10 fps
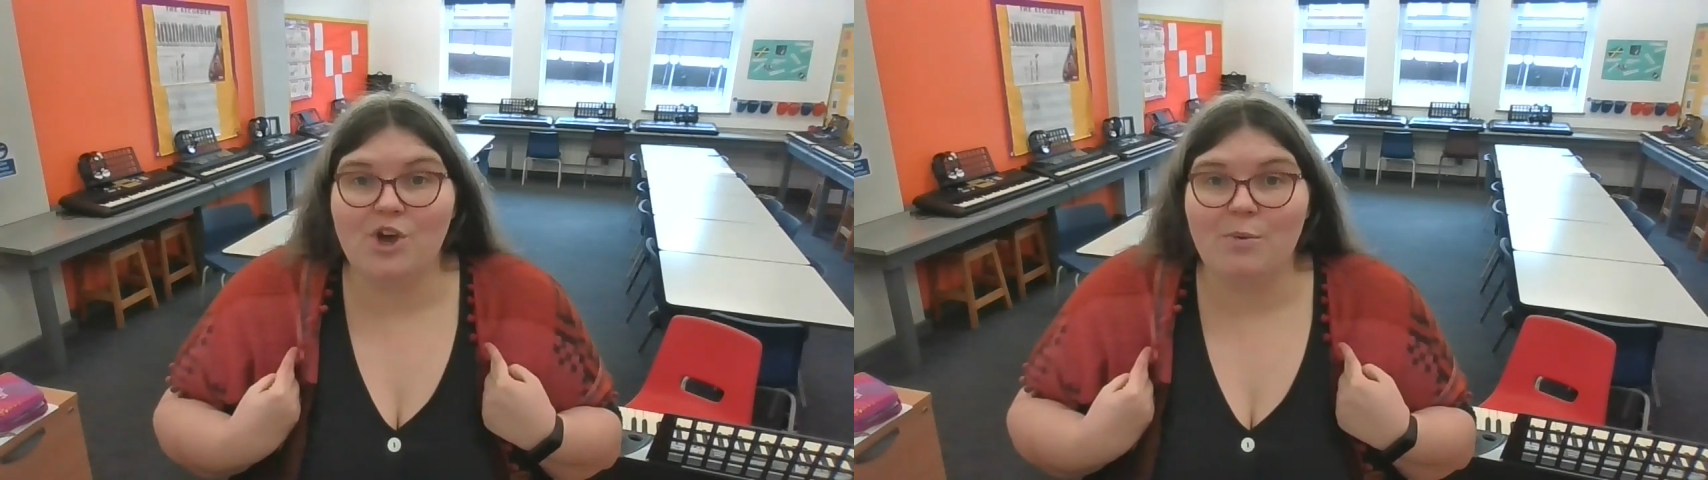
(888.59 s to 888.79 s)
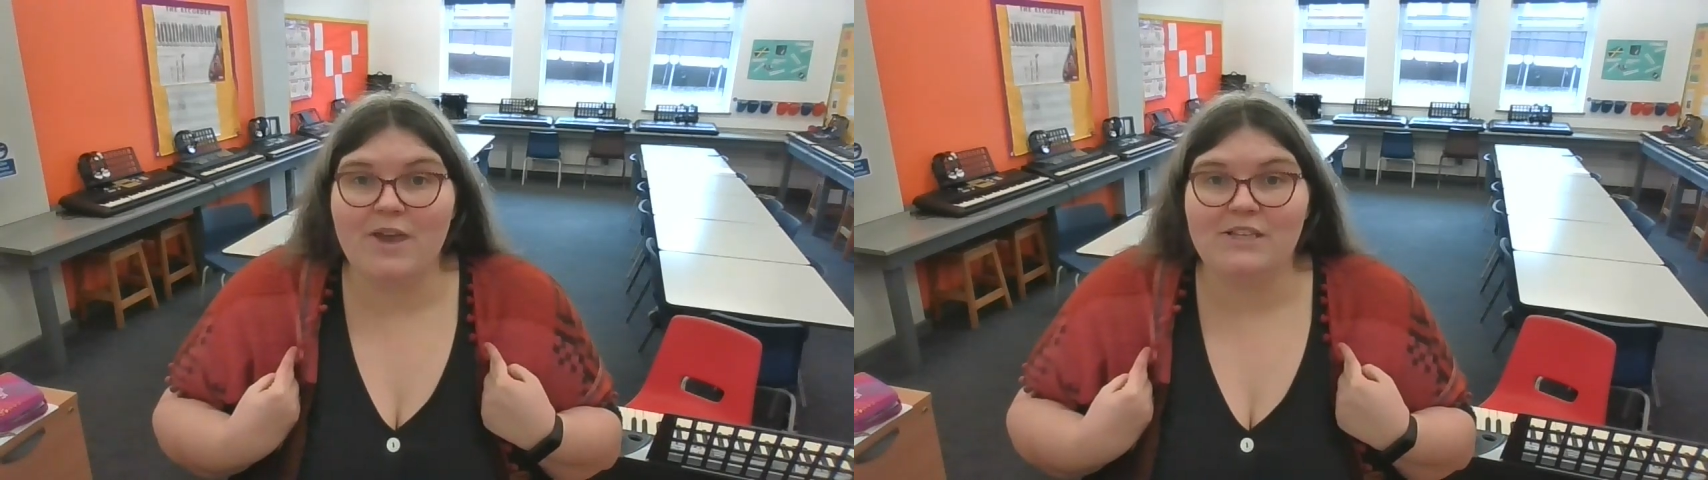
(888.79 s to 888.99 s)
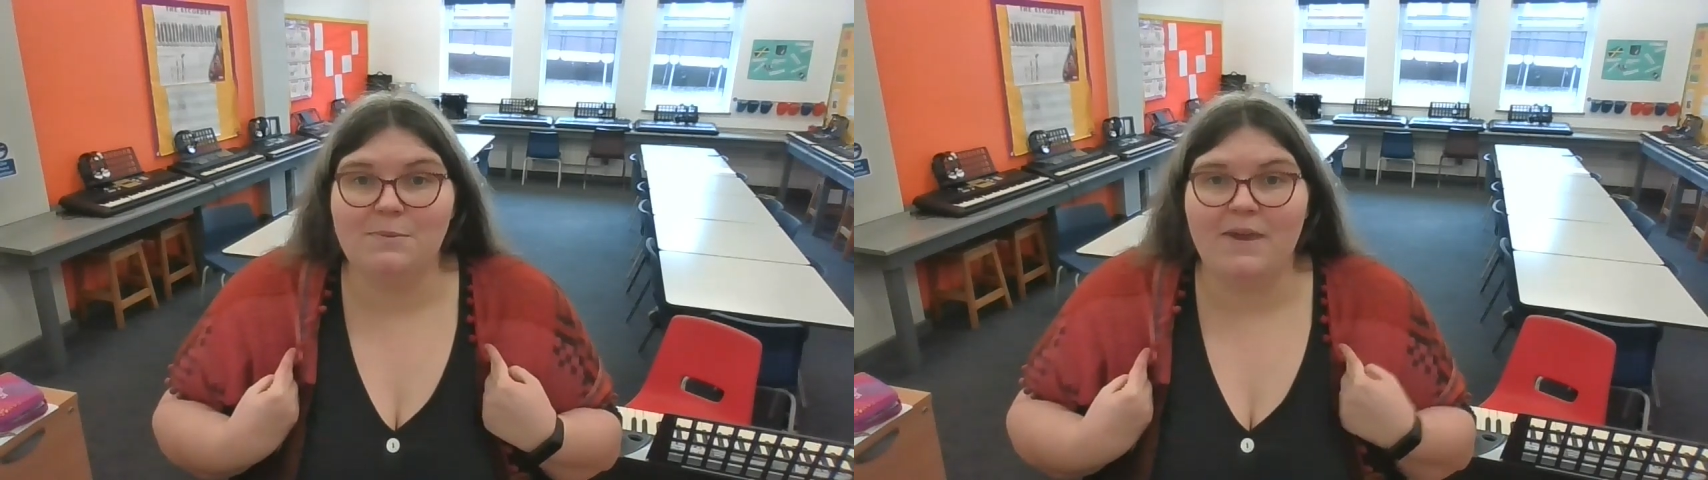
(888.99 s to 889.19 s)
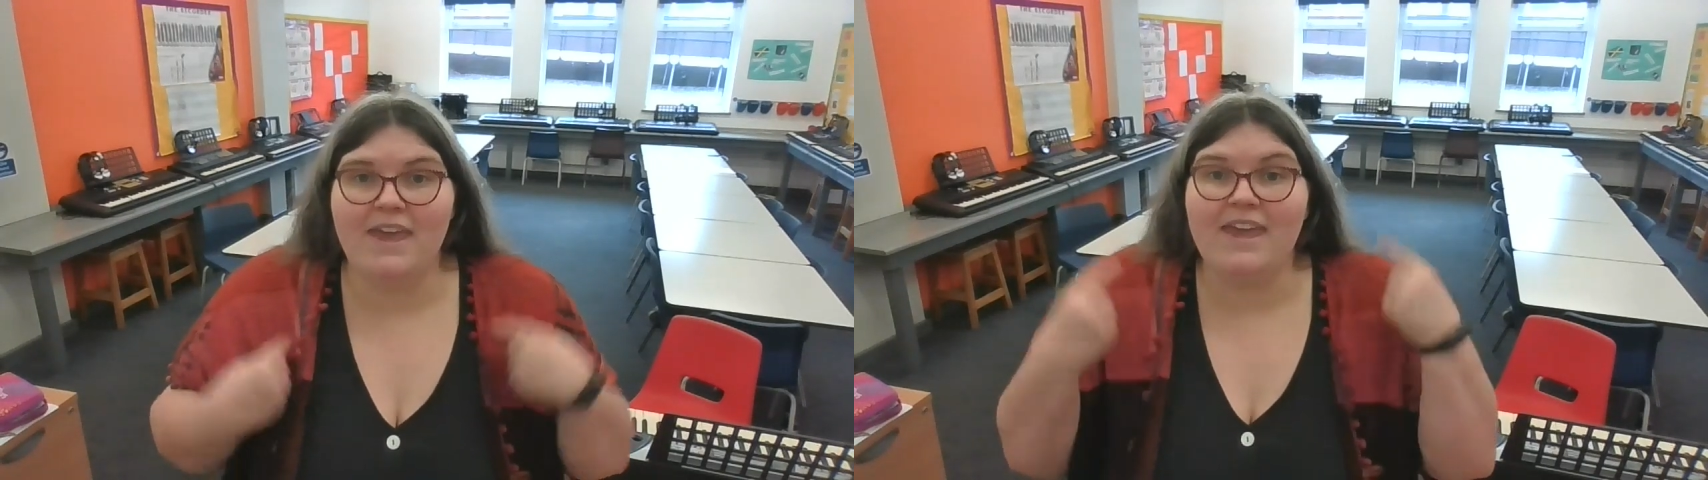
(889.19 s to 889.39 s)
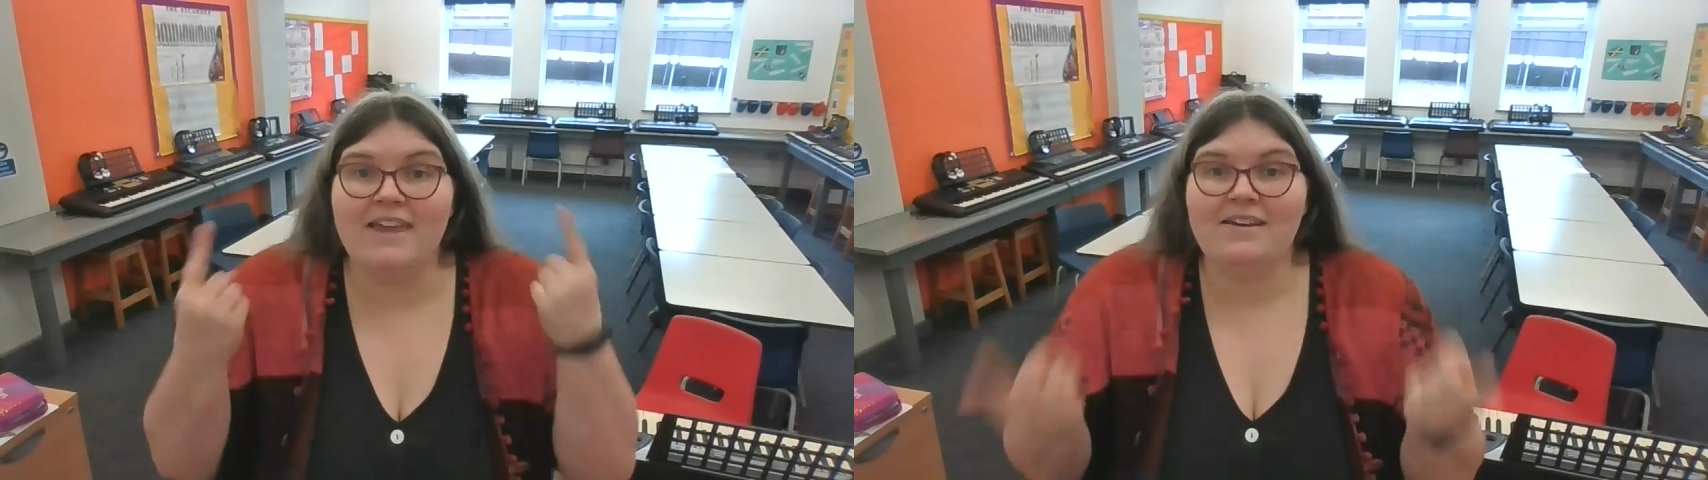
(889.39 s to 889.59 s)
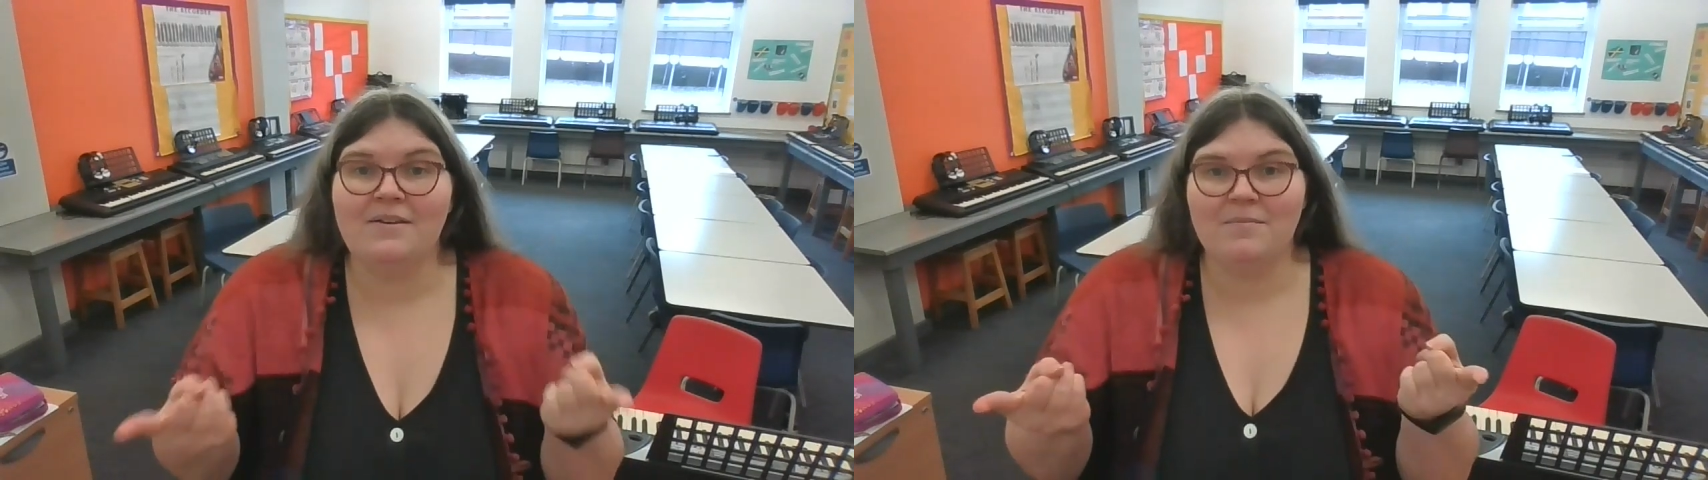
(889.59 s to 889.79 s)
always been